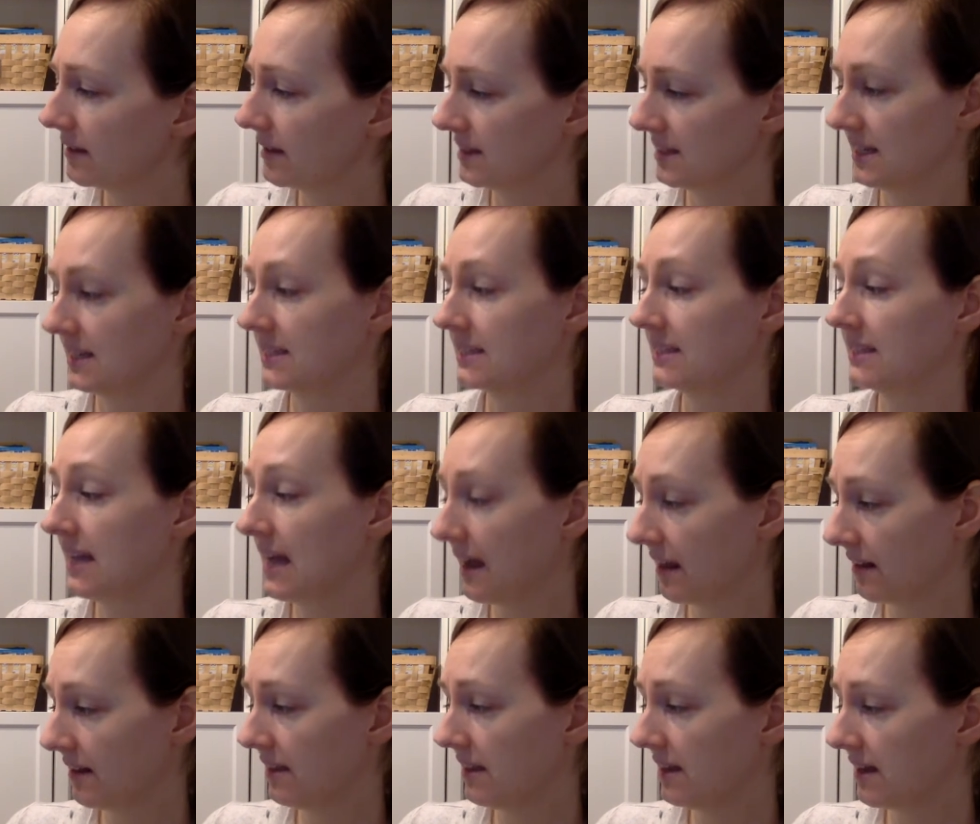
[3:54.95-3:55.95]
That's
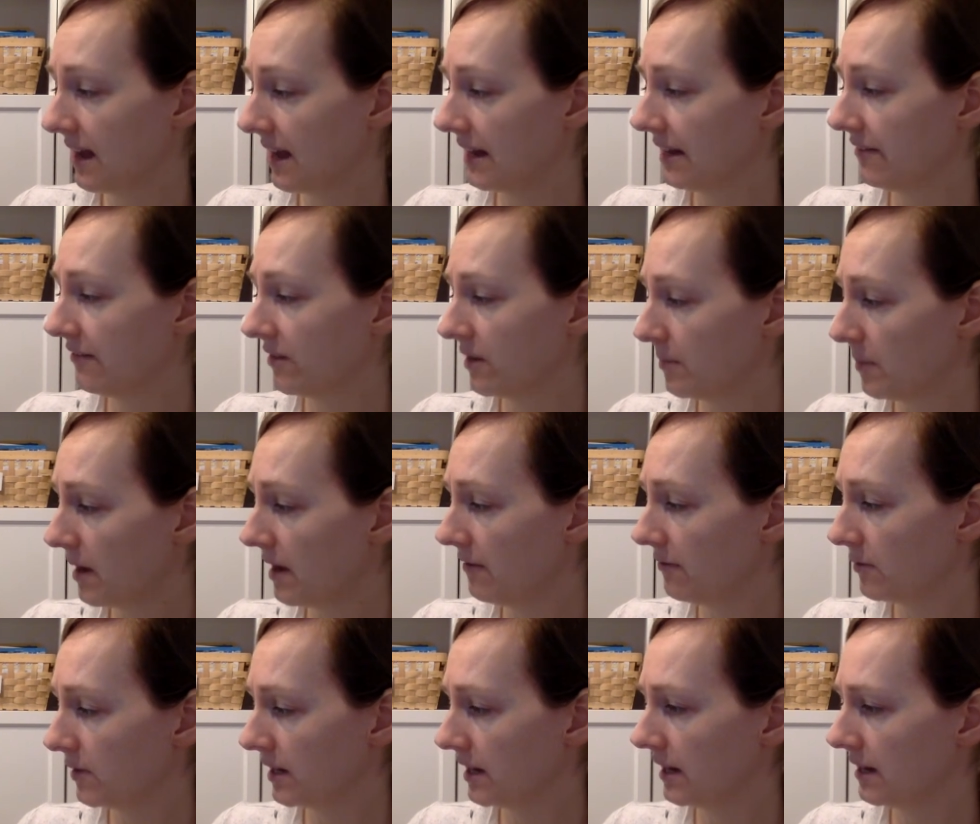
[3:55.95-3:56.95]
exactly the kind of
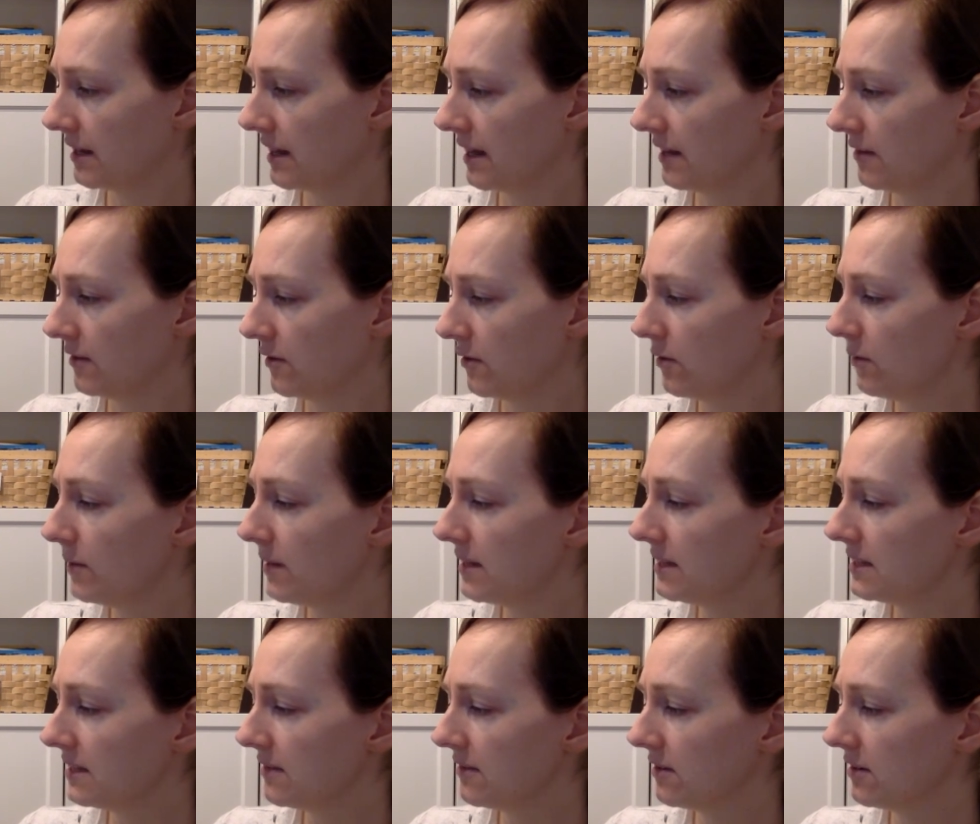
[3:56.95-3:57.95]
rip-off word that
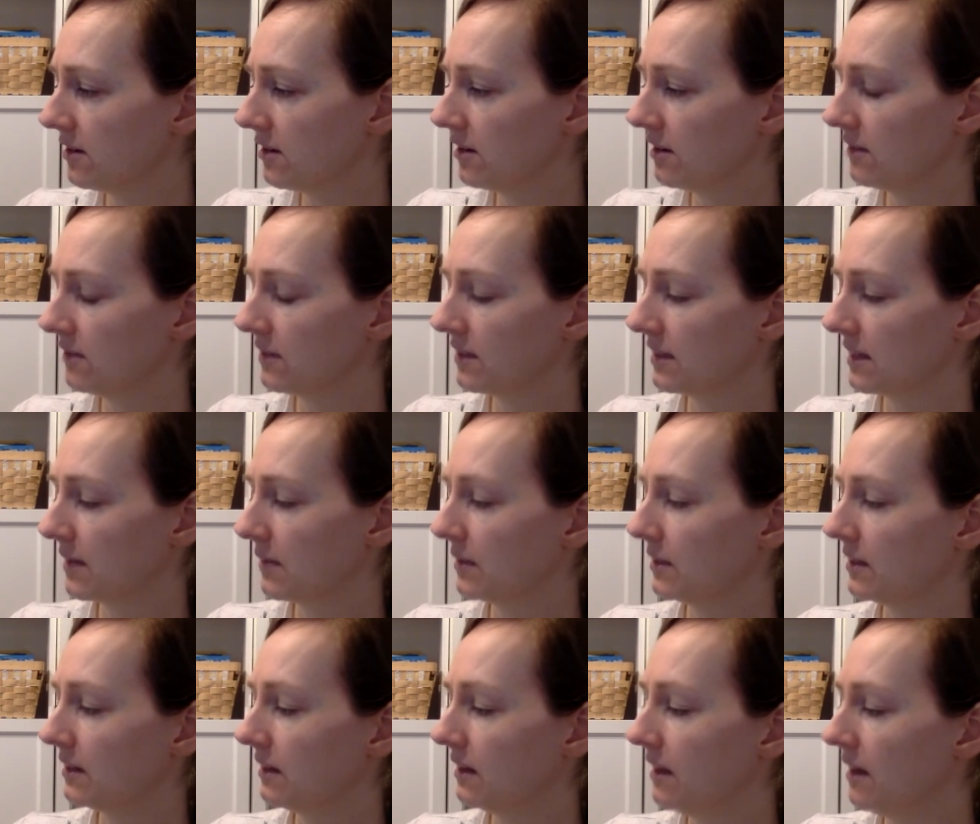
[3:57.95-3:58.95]
nobody's ever heard of that they
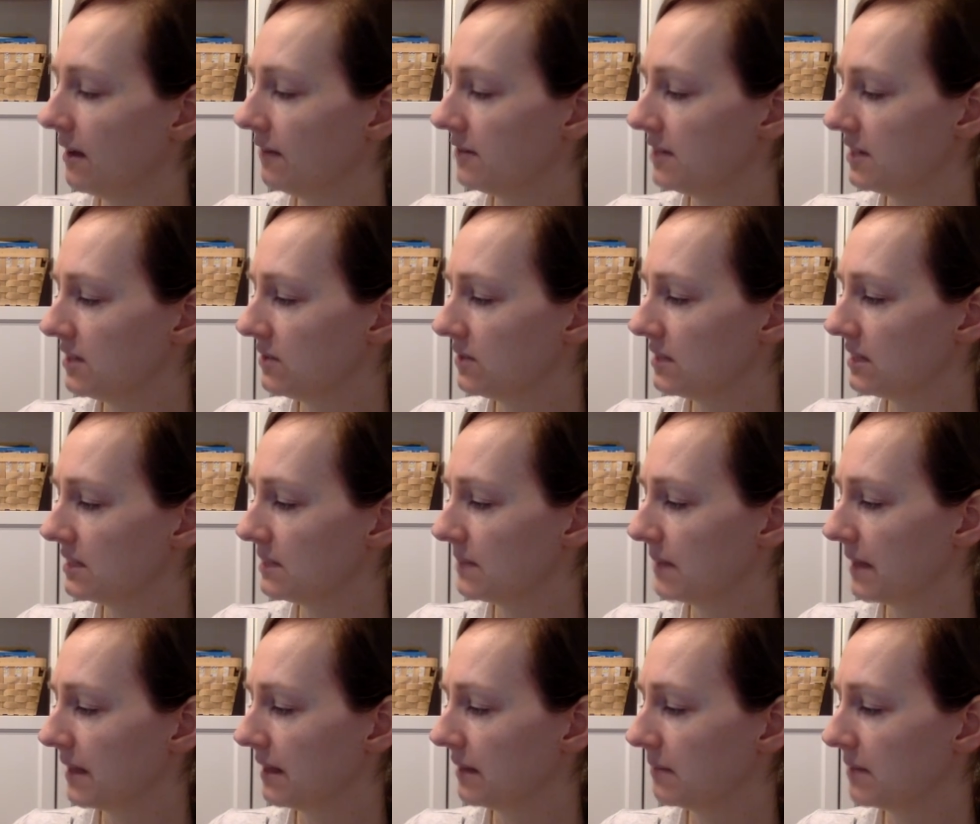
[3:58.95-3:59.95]
would love to use in
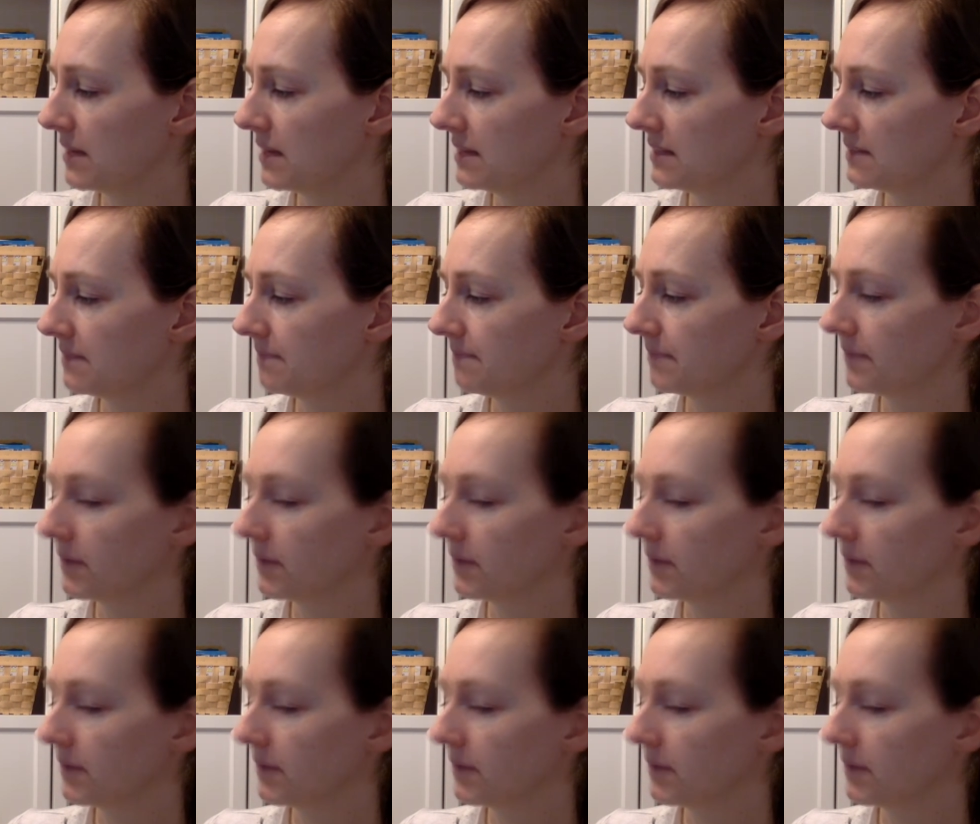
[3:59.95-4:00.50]
spelling bees.